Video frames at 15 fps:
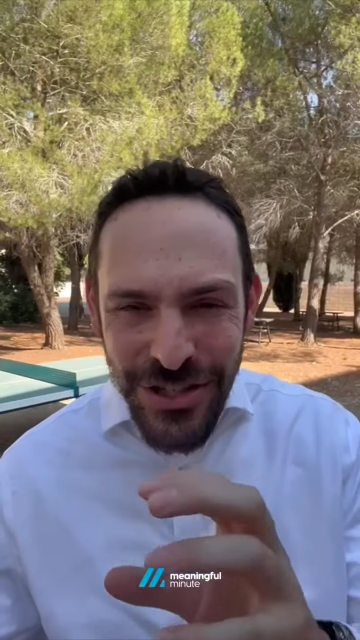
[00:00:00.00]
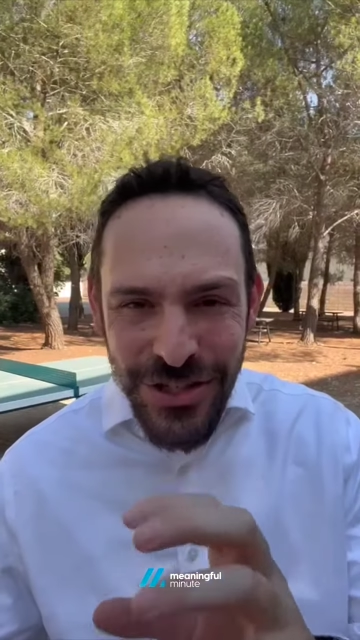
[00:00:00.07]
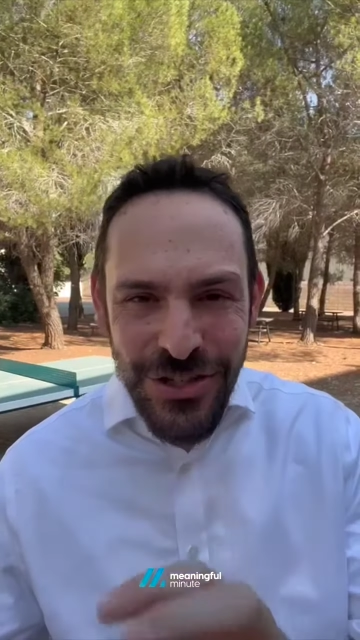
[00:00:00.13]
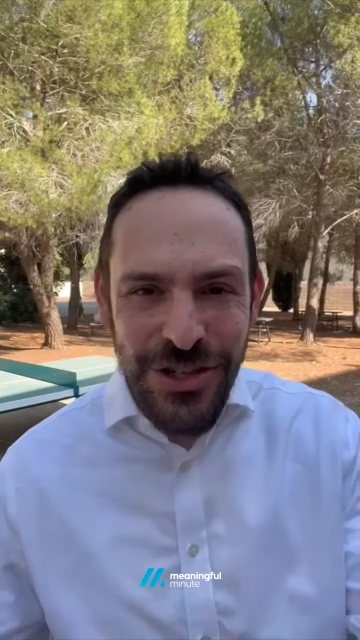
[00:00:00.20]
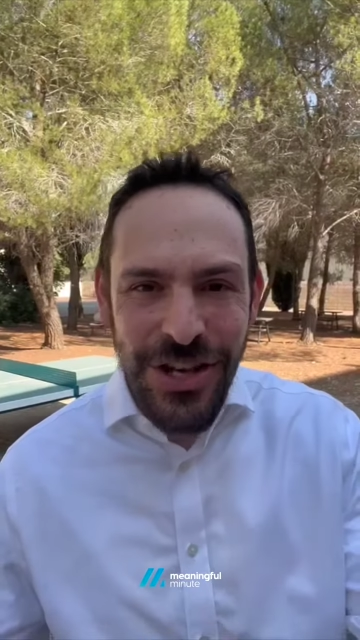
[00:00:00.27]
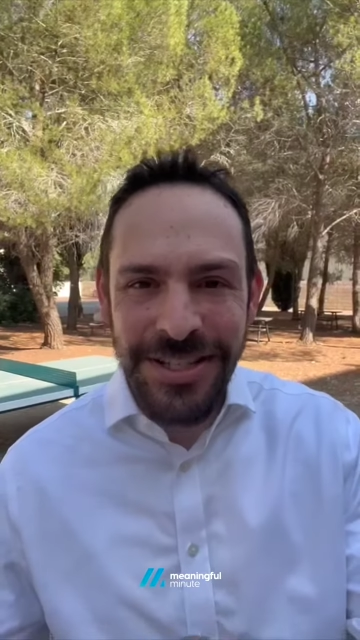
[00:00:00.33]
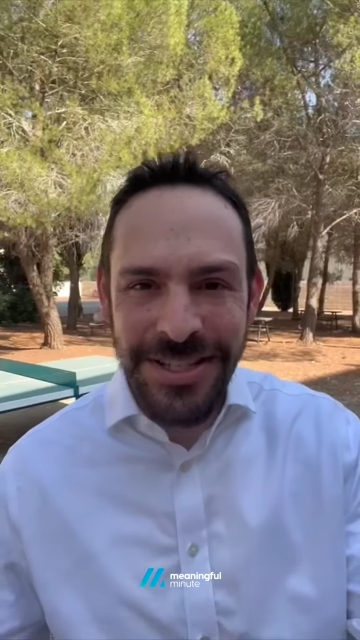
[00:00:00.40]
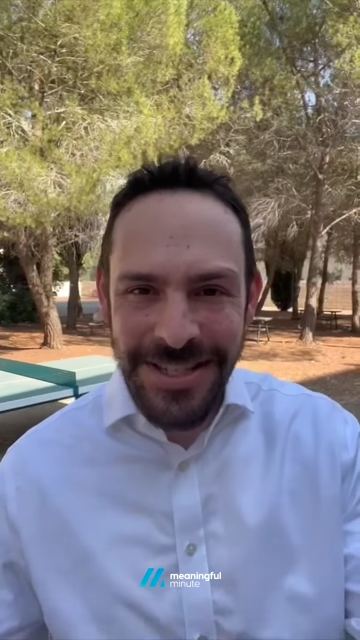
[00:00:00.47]

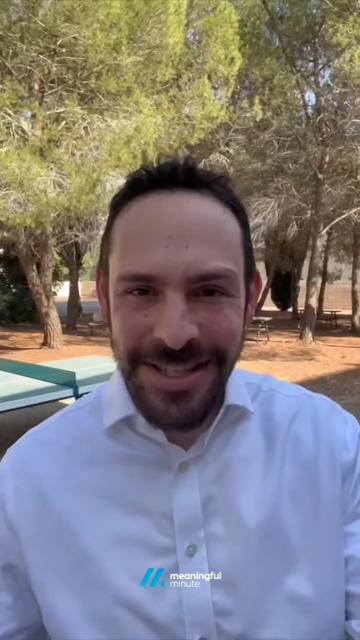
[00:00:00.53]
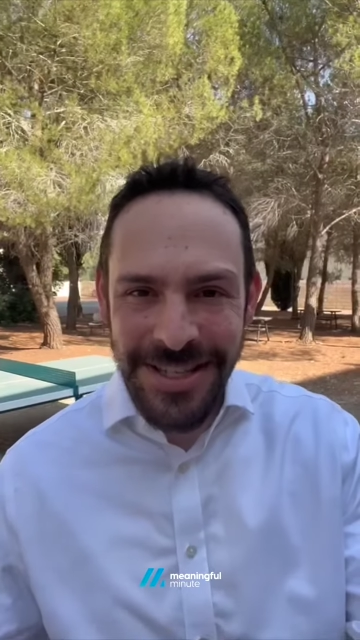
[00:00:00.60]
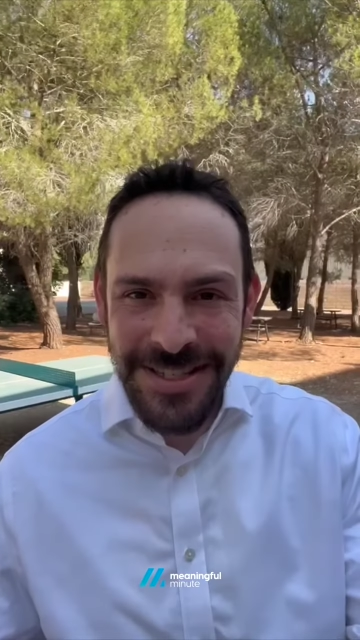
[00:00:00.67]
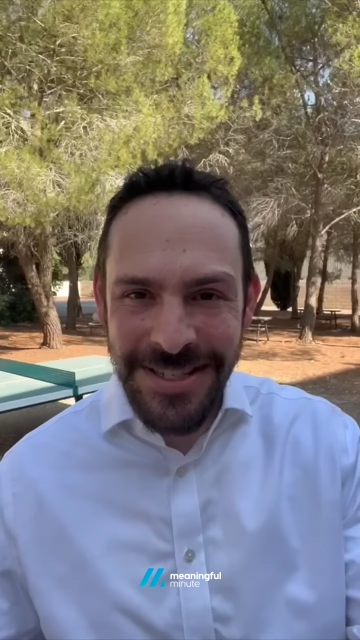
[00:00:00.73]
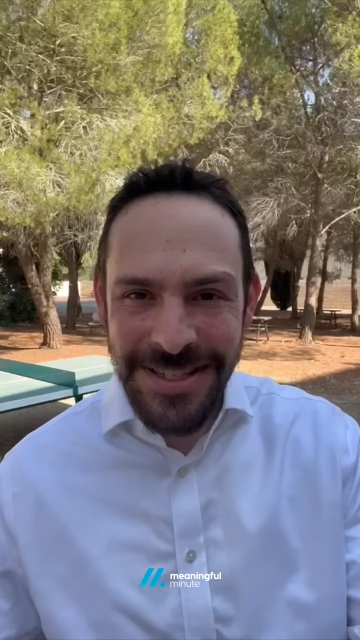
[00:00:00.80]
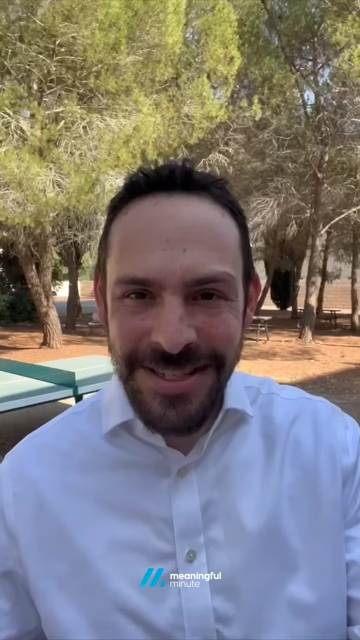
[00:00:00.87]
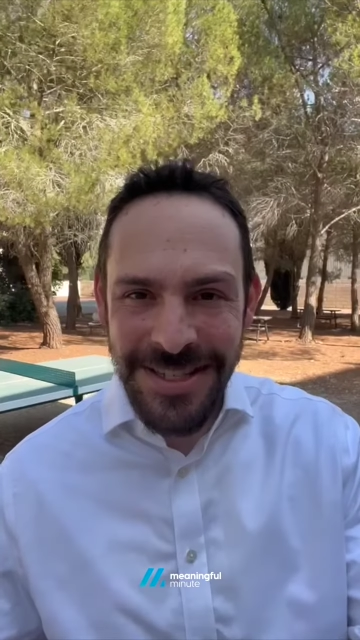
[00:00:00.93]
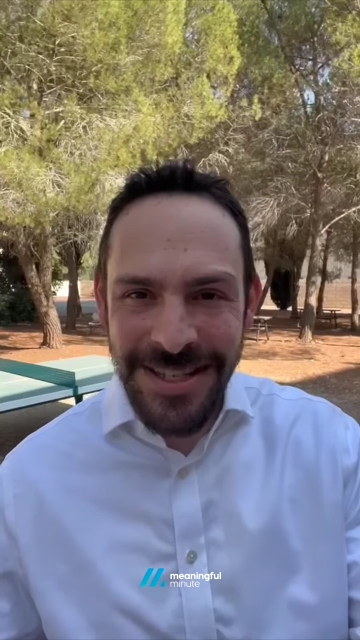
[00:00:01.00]

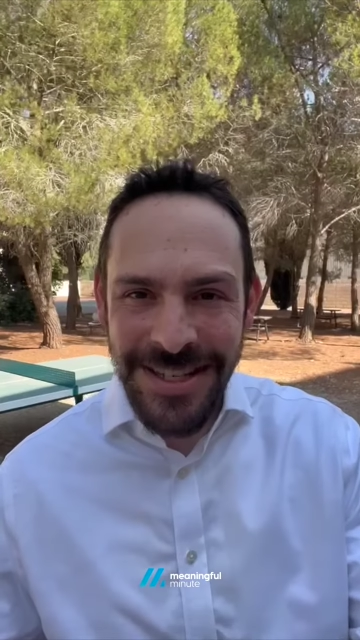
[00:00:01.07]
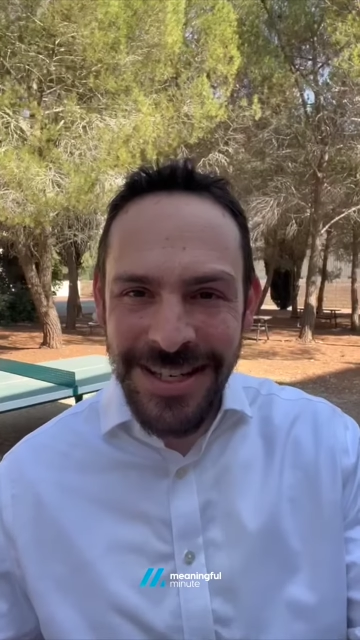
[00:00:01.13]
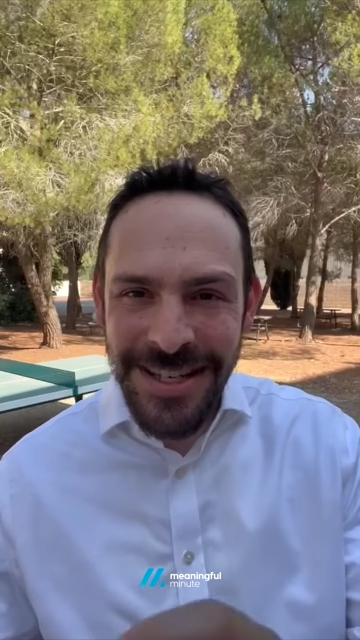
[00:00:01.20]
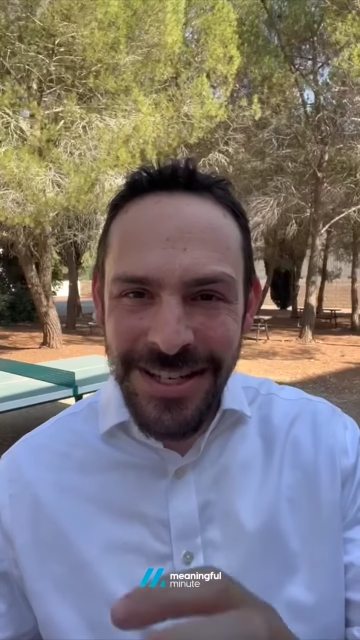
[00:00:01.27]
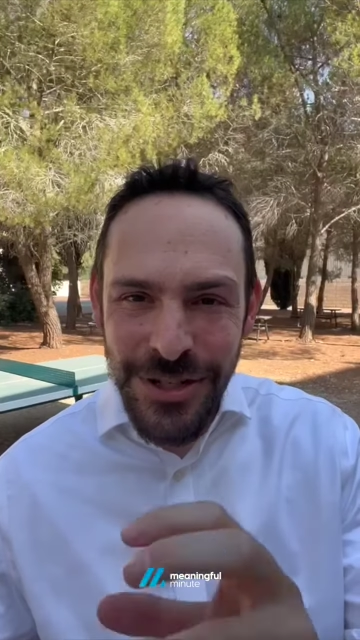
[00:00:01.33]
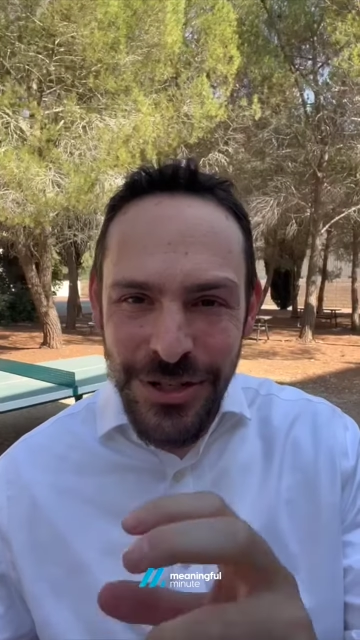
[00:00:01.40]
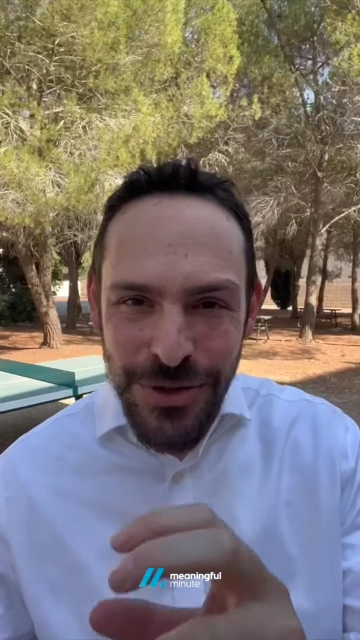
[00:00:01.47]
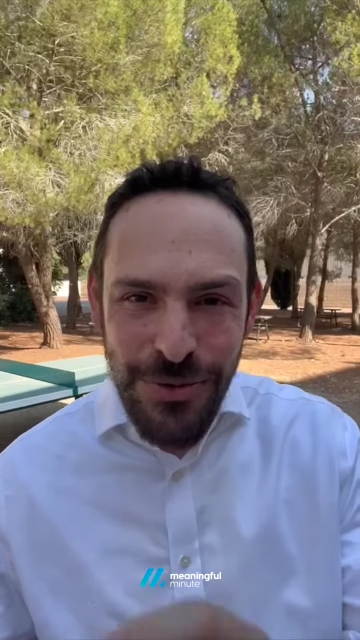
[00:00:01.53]
Justice,
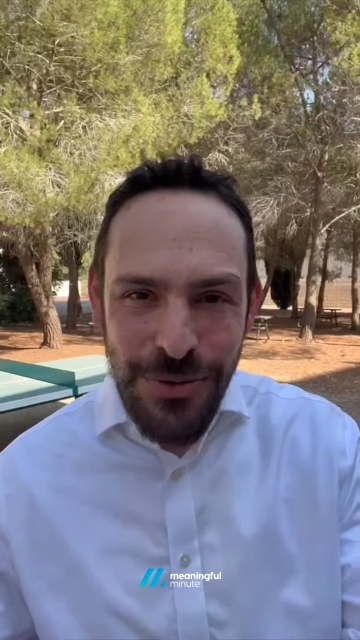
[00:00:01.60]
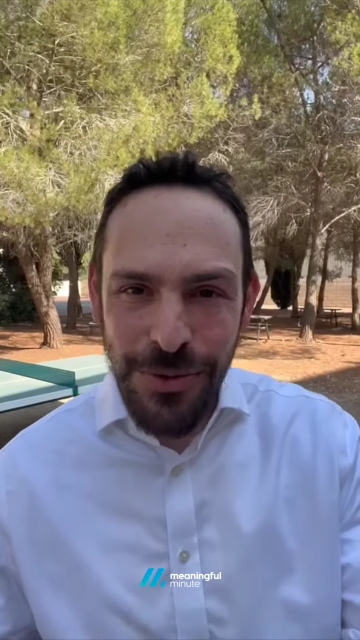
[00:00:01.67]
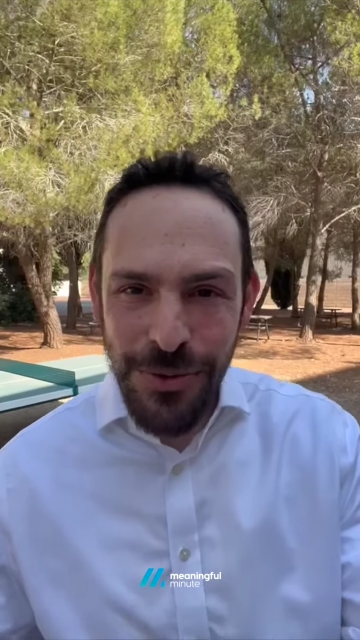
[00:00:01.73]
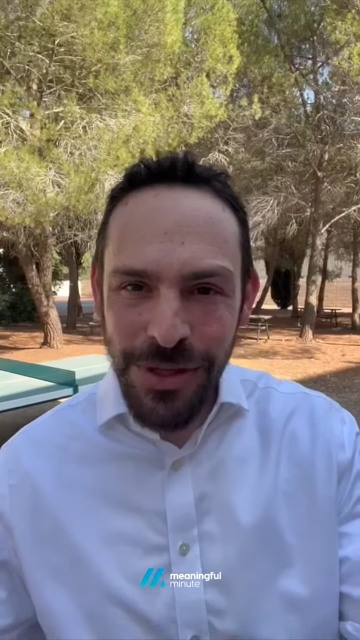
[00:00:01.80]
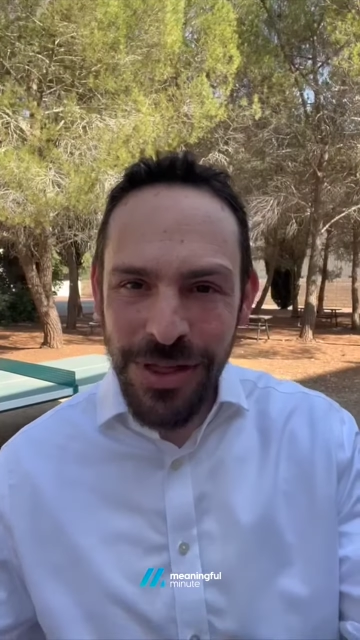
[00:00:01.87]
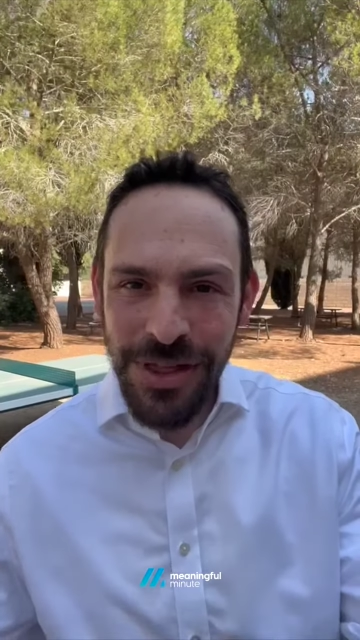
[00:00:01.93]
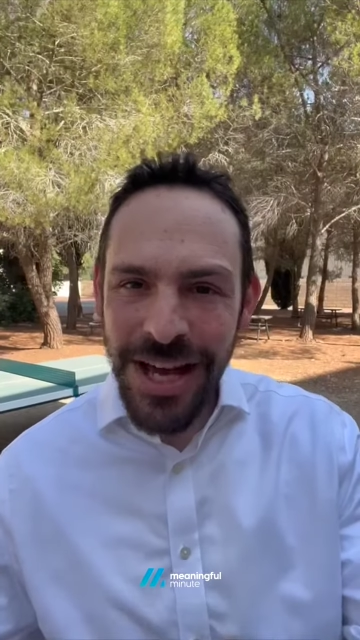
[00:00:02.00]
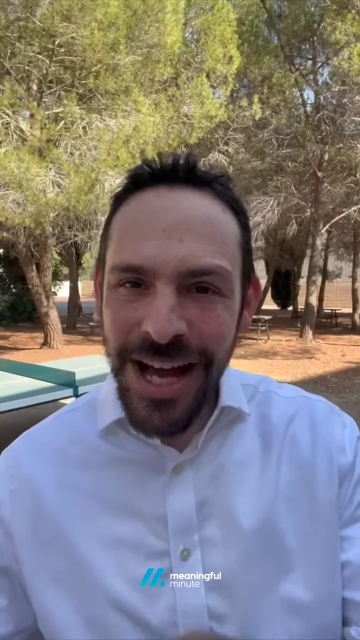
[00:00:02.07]

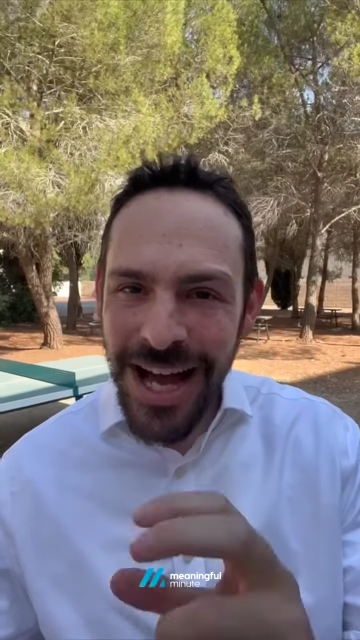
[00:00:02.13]
truth,